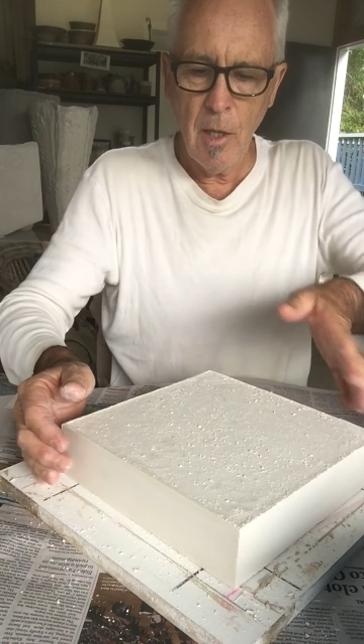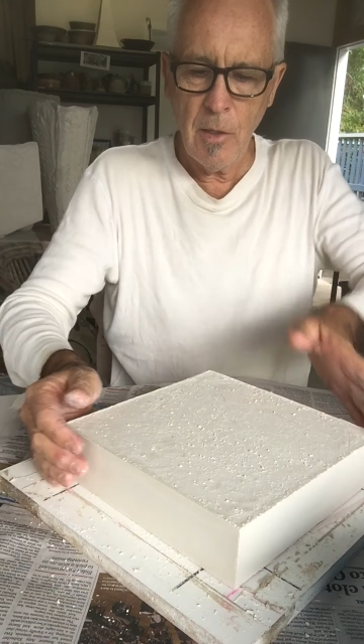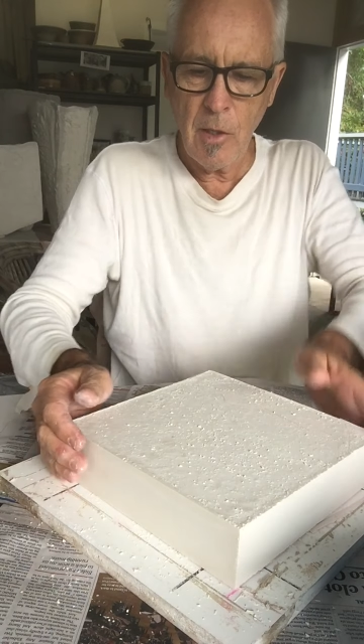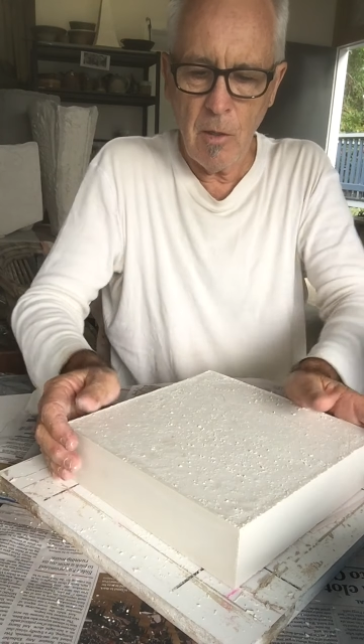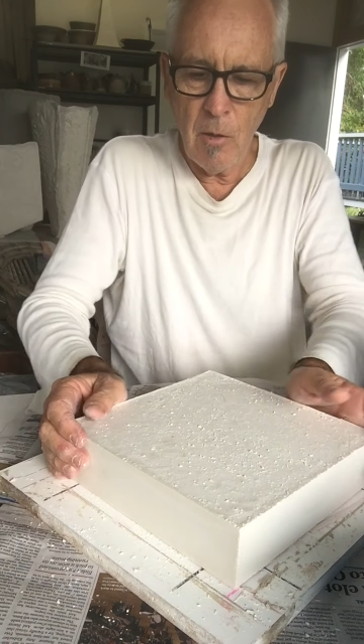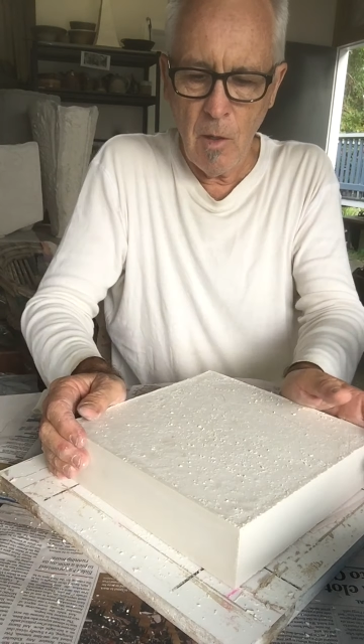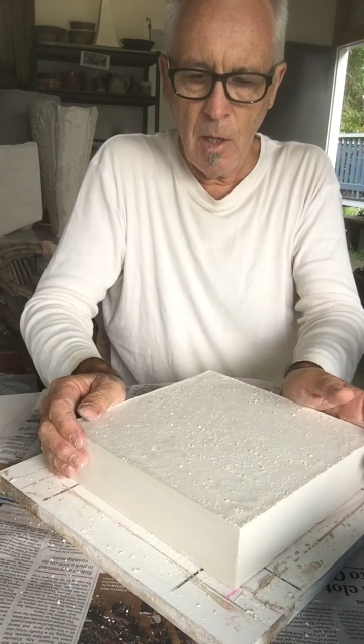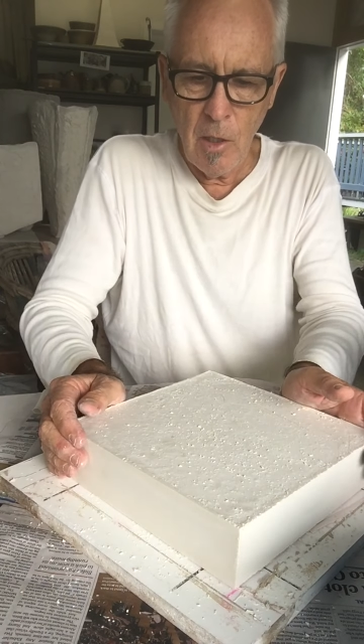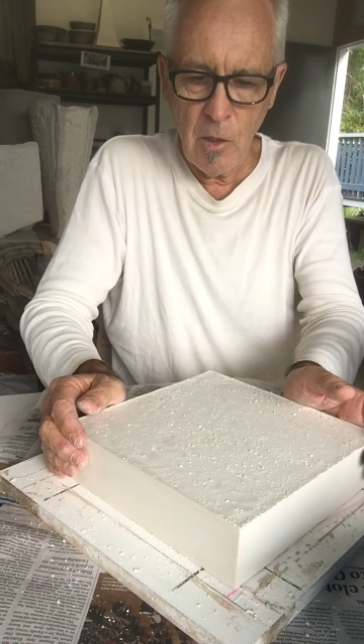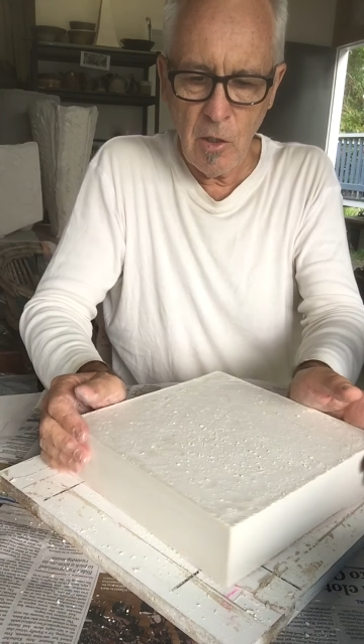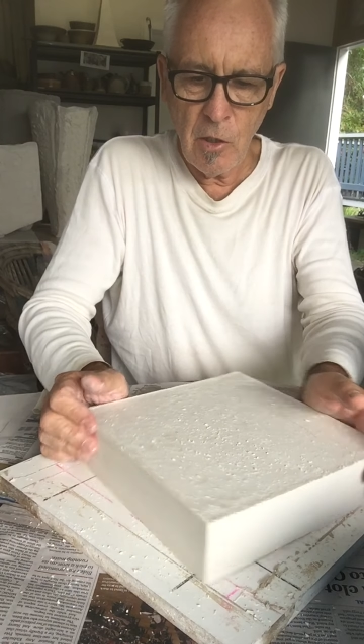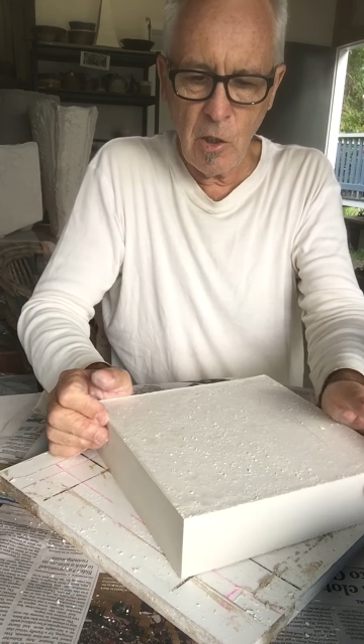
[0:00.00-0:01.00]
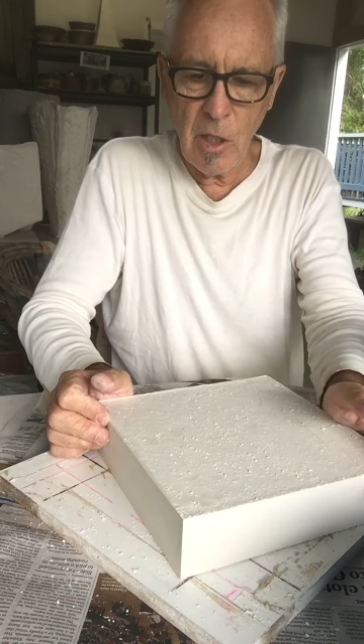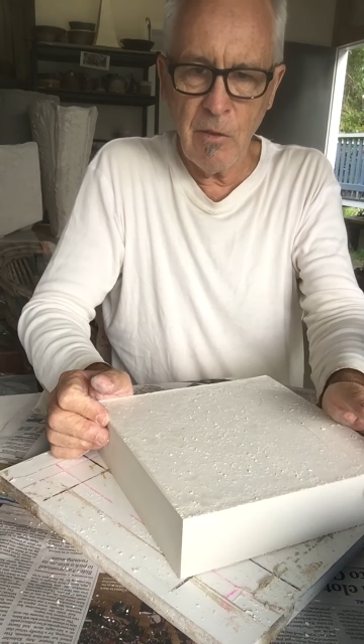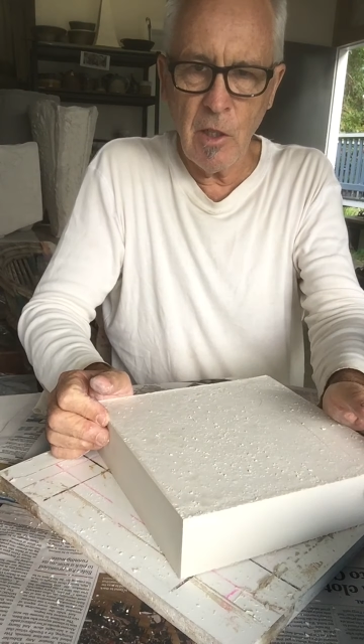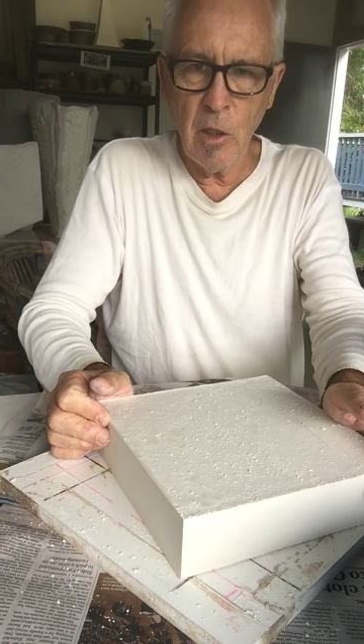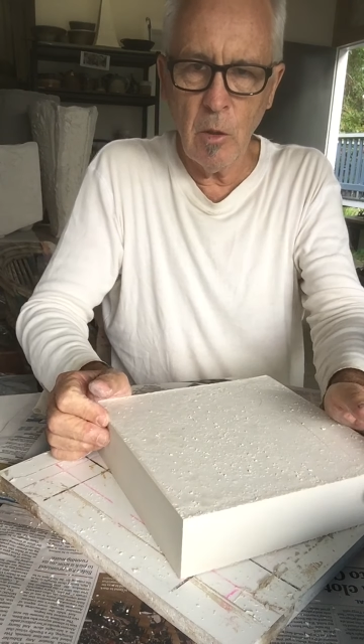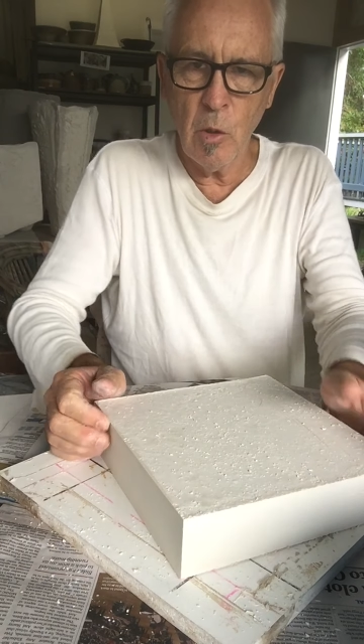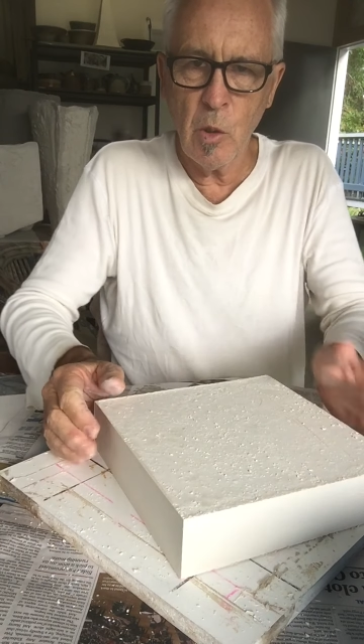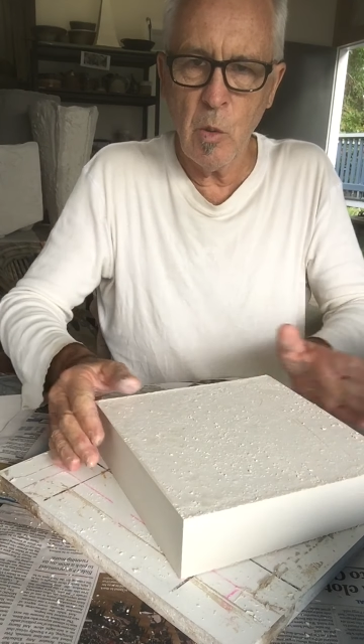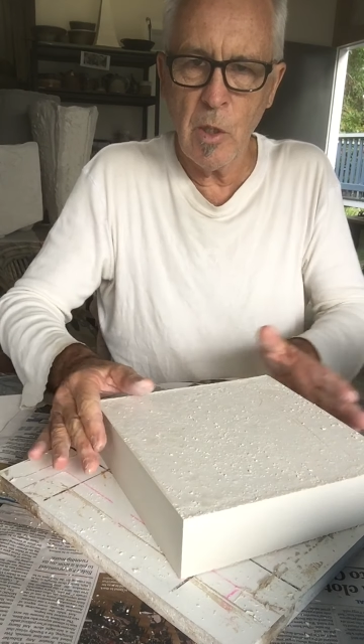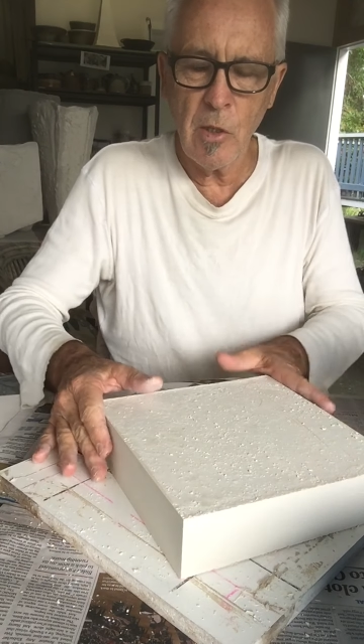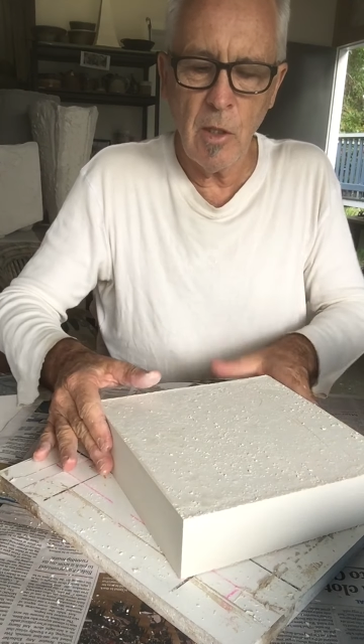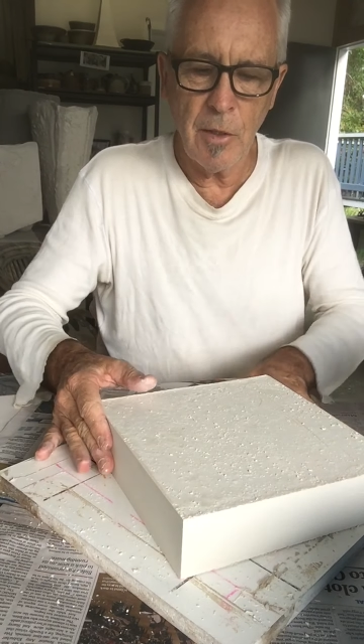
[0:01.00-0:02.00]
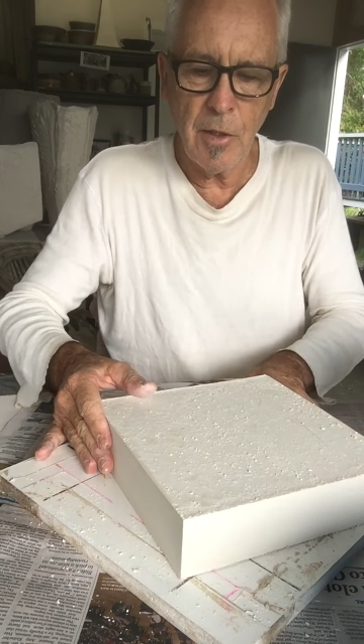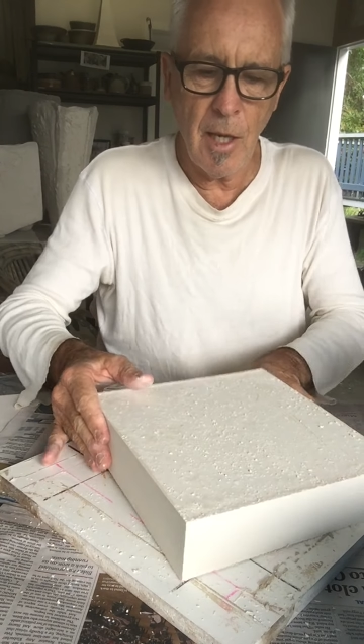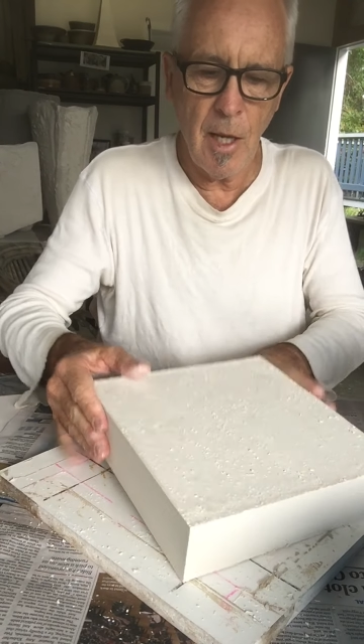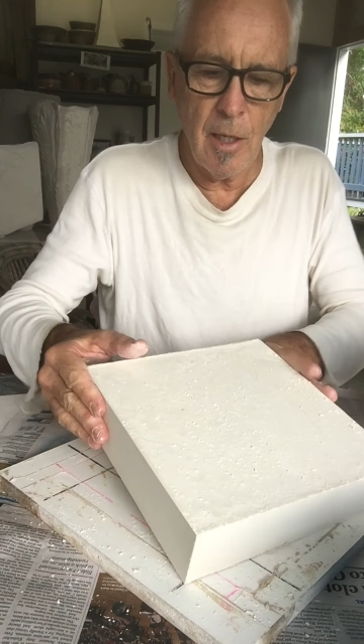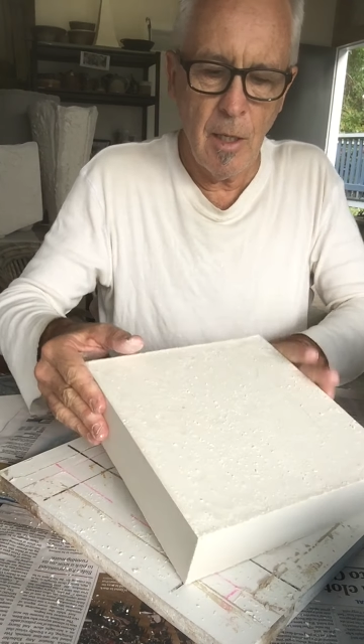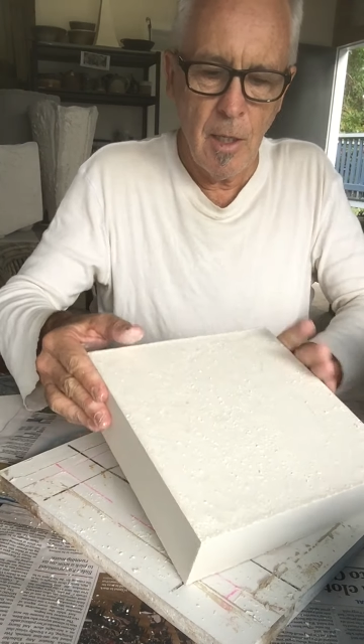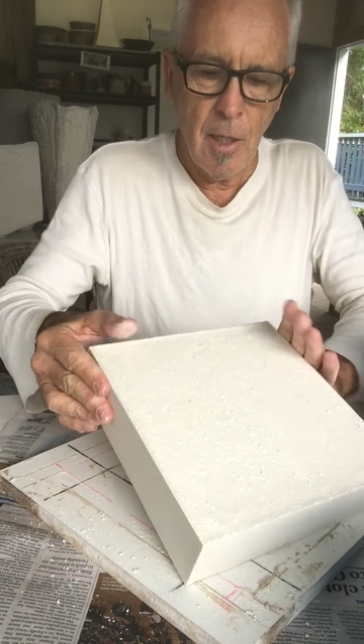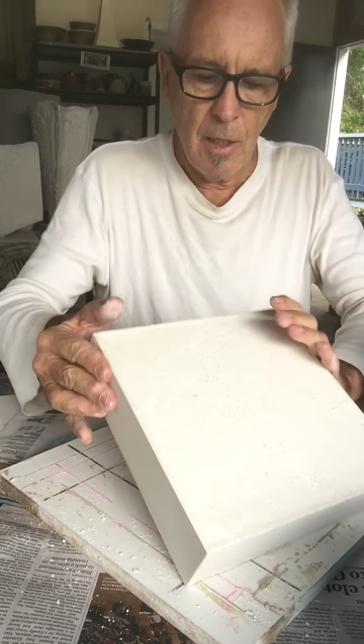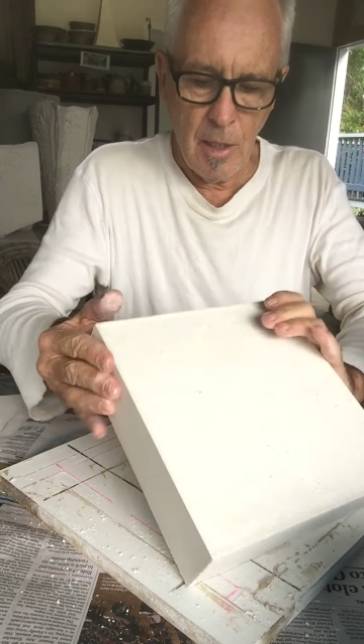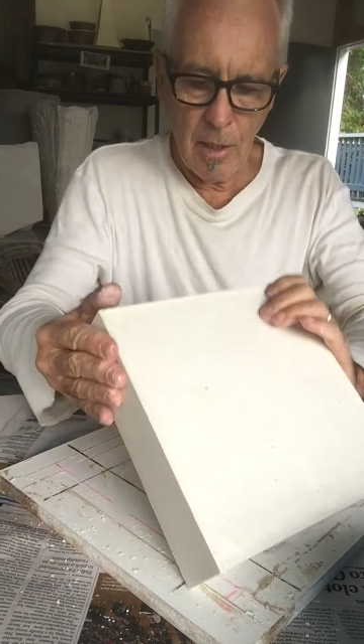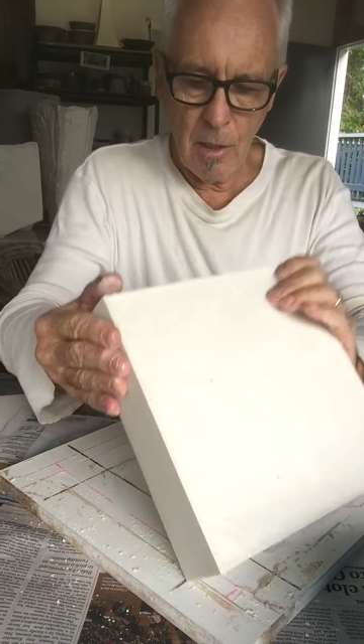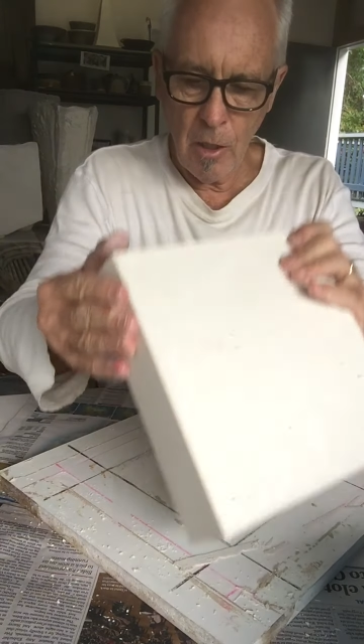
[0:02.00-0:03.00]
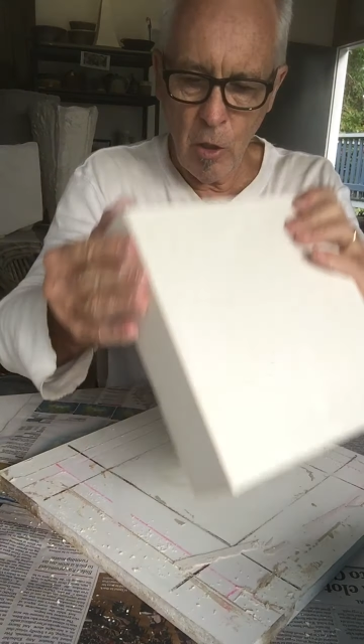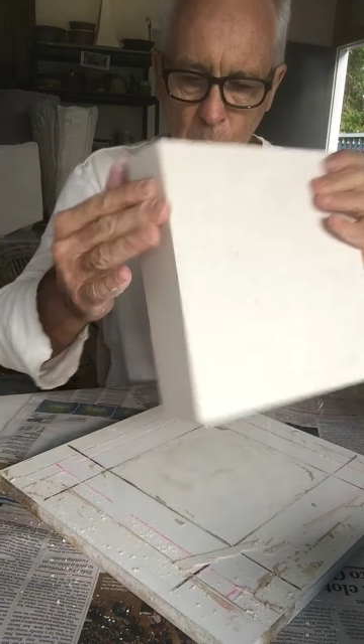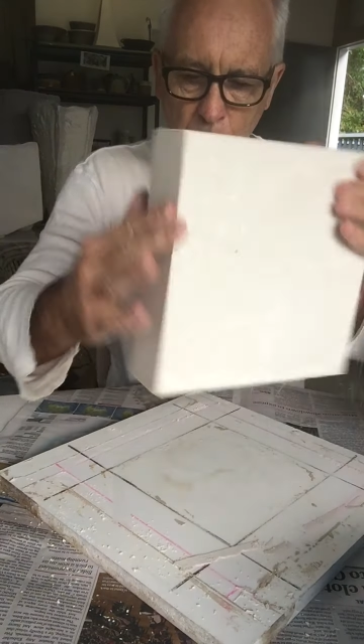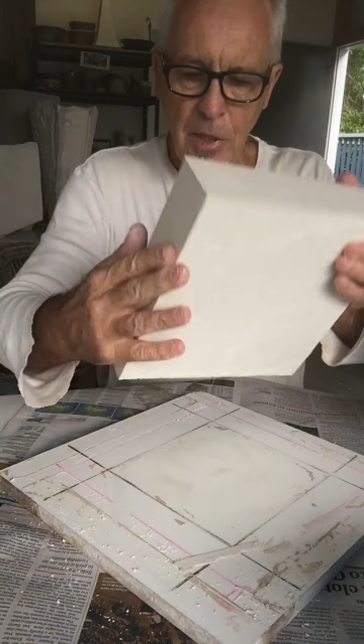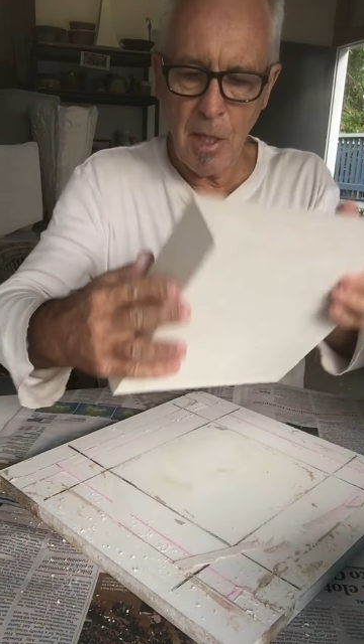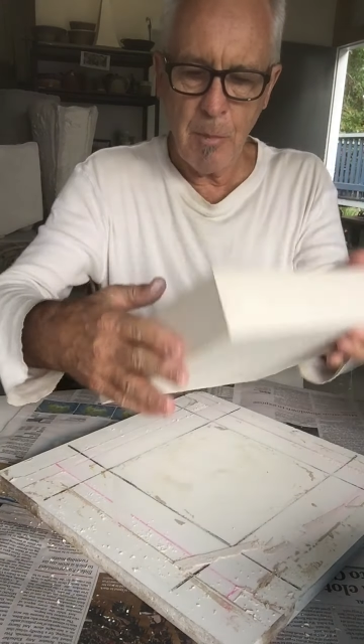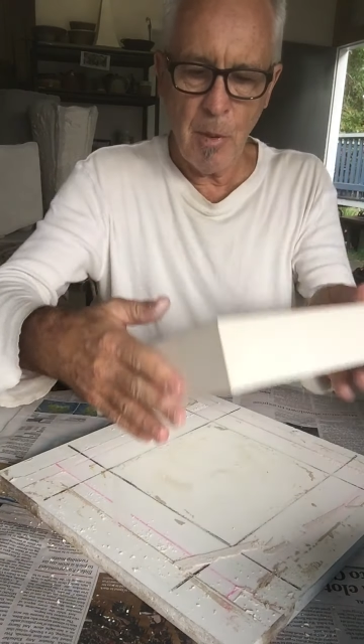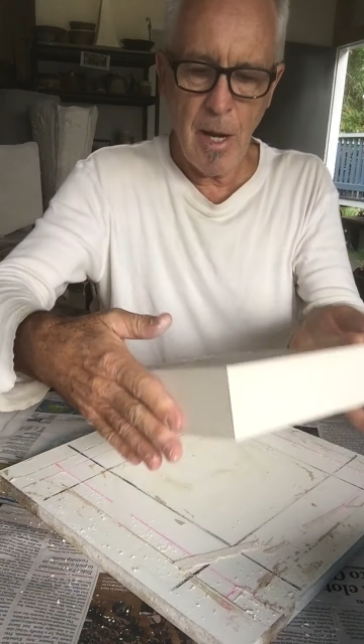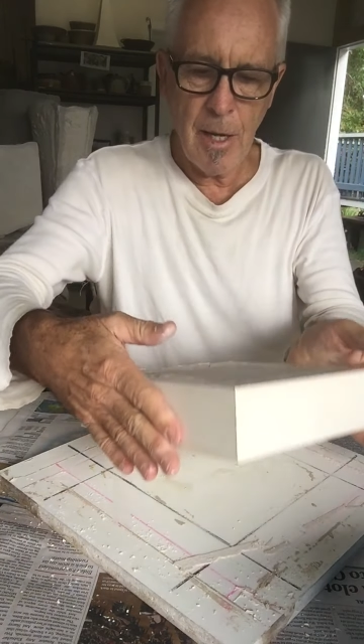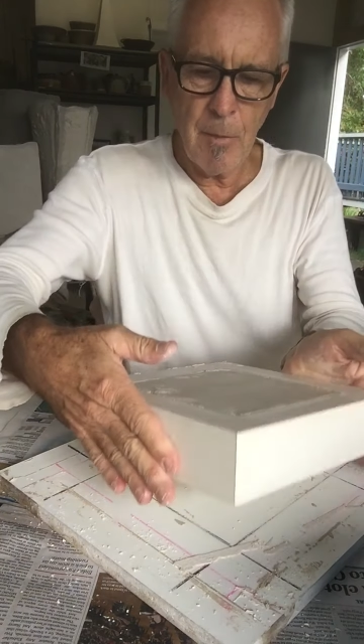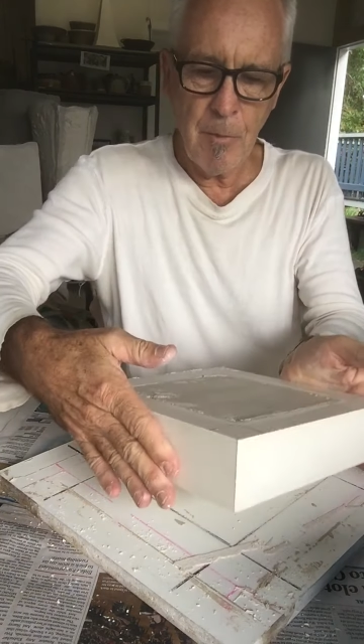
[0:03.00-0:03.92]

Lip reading: So just give it a little twist like that and it'll help separate